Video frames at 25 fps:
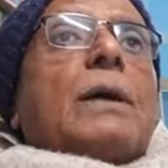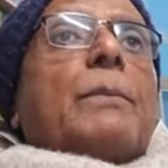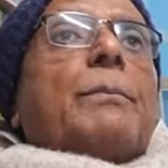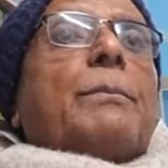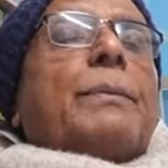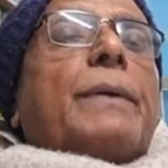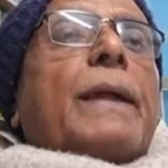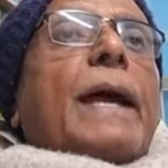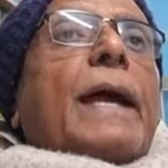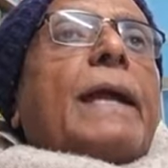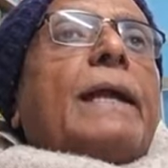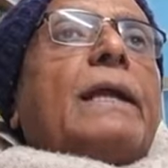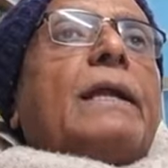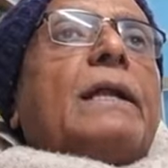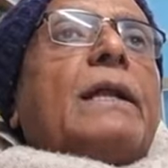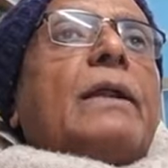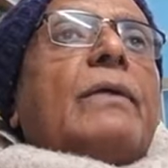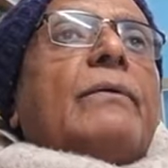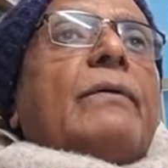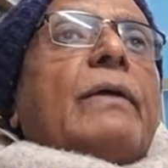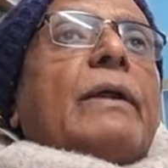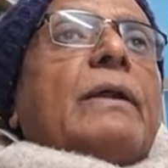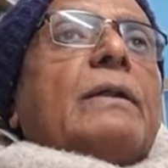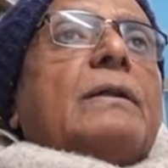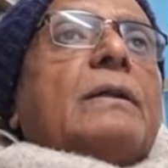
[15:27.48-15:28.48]

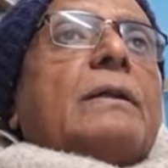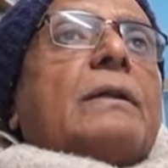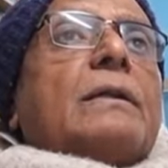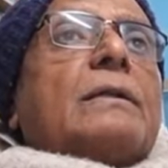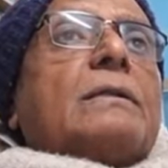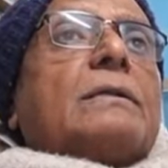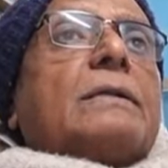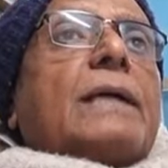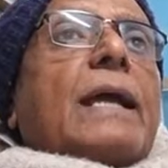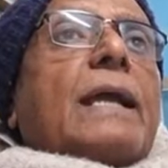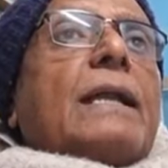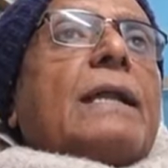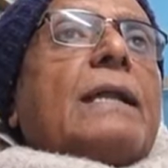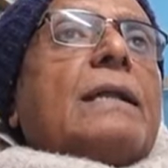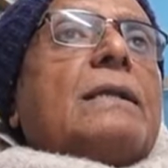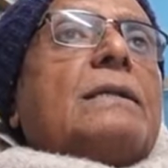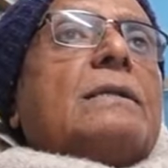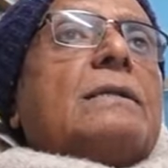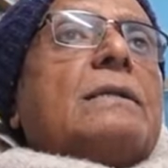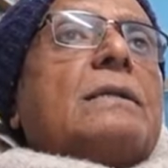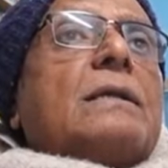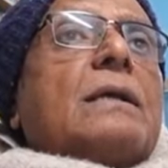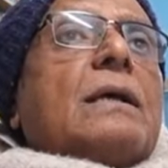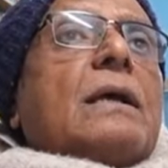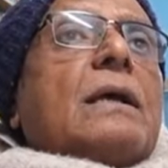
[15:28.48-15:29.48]
pride-driven
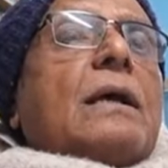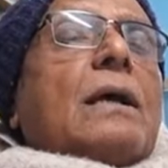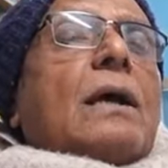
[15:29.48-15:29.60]
silence